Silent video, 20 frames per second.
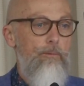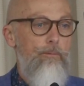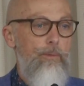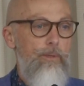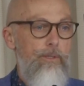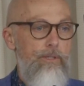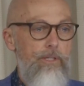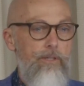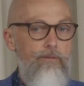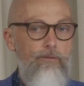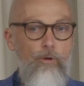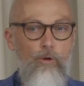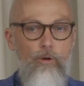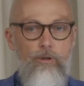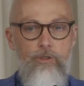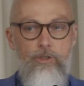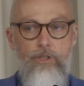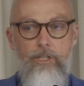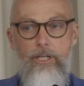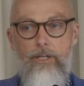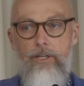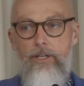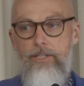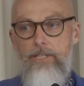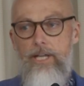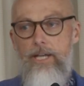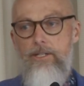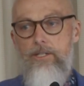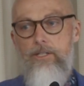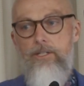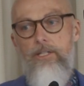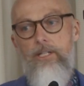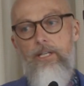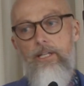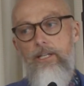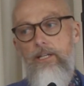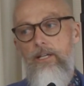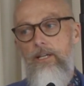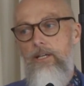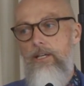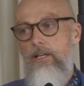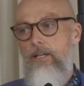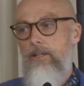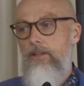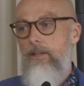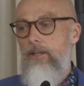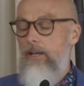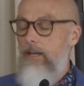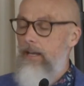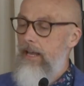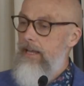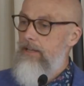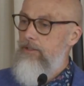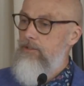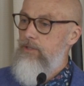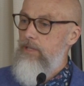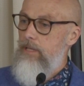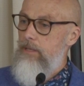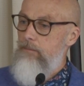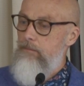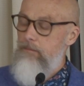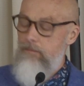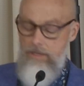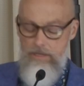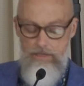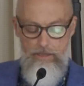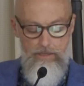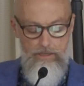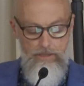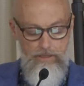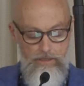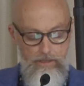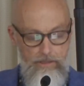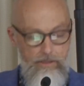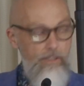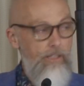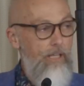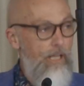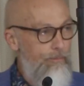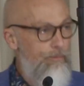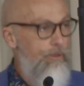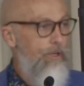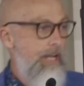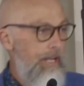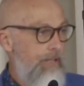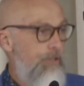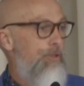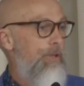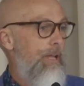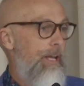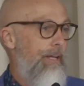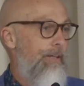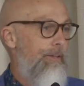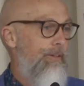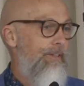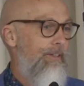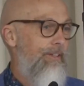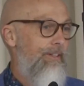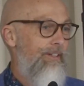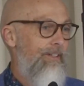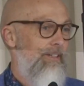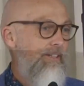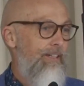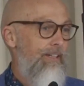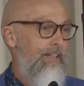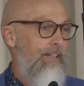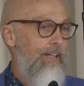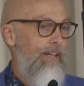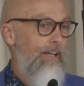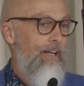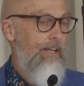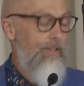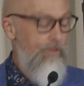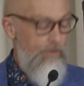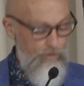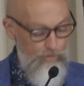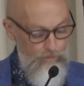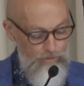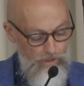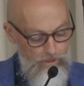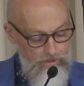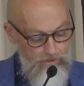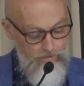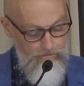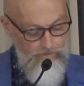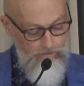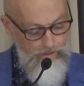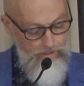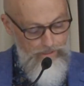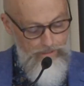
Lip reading: busy forging an identity that allows them to keep their heads down and still justify